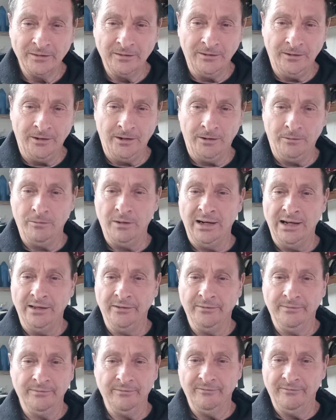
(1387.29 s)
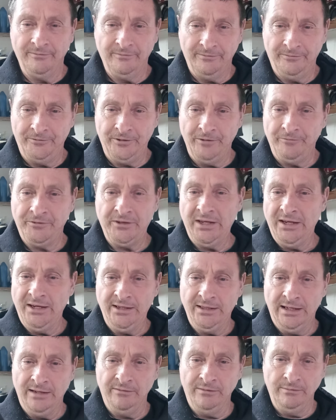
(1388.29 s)
All
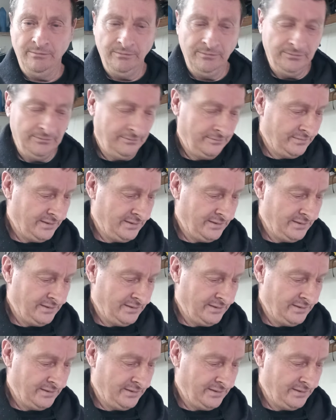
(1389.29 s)
15 of them?